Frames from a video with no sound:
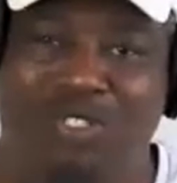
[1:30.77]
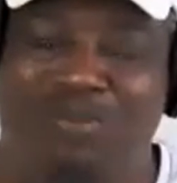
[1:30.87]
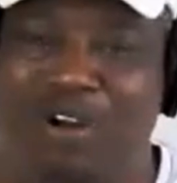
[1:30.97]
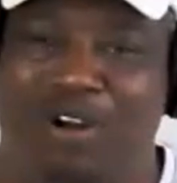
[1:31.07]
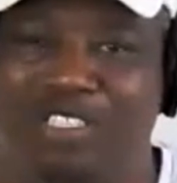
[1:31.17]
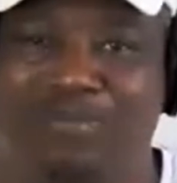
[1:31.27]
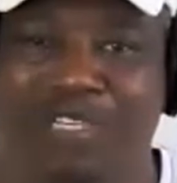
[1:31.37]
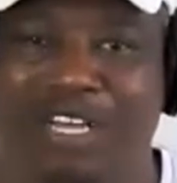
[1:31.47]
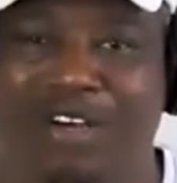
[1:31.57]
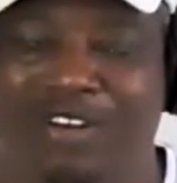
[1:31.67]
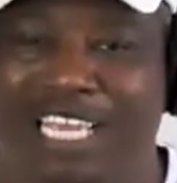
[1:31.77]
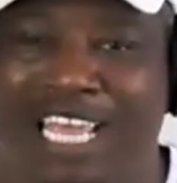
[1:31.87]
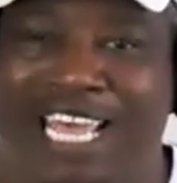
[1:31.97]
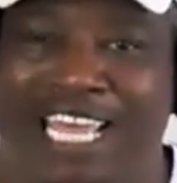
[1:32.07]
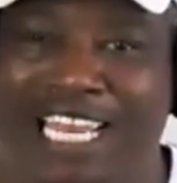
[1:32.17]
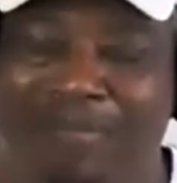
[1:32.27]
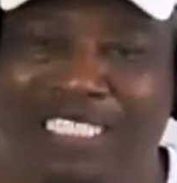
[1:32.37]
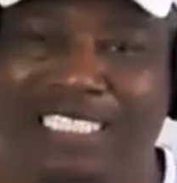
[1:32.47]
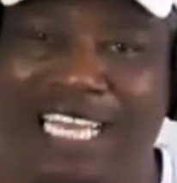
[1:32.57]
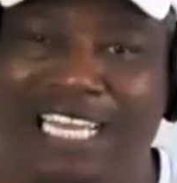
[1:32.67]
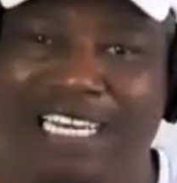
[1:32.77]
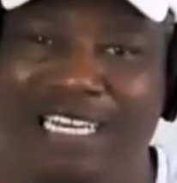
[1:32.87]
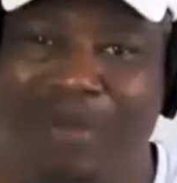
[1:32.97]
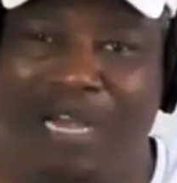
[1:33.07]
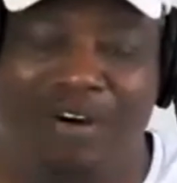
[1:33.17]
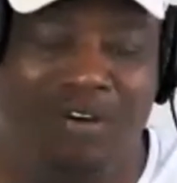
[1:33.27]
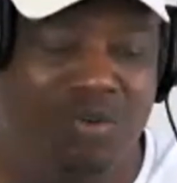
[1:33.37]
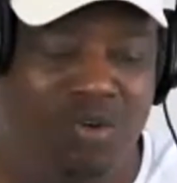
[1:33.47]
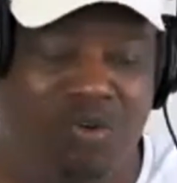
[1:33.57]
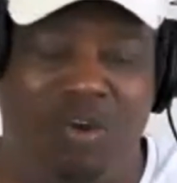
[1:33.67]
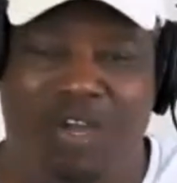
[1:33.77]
Mrcs Maloney, and I'm excited about who